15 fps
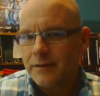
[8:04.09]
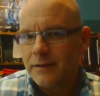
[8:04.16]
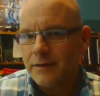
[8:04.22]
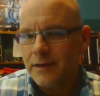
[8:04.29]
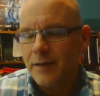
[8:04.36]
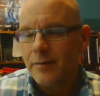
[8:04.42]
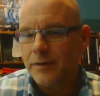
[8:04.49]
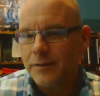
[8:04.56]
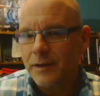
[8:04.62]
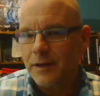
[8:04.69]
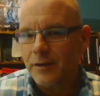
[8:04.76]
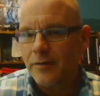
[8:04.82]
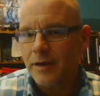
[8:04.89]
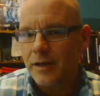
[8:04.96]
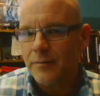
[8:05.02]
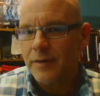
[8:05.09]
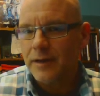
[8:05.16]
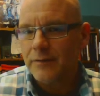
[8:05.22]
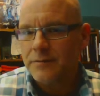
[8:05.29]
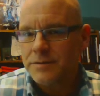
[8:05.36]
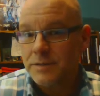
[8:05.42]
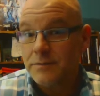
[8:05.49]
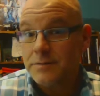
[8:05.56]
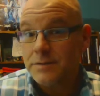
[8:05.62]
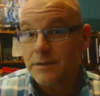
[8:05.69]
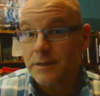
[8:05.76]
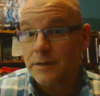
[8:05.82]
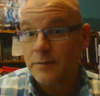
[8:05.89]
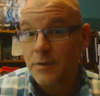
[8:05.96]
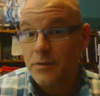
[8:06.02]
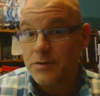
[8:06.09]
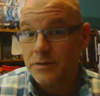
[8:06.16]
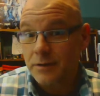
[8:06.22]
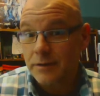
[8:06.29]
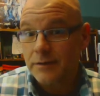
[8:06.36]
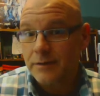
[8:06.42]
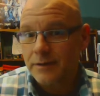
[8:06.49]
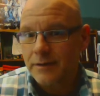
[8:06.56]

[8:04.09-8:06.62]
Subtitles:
It got me thinking quite a bit. It was a little emotional.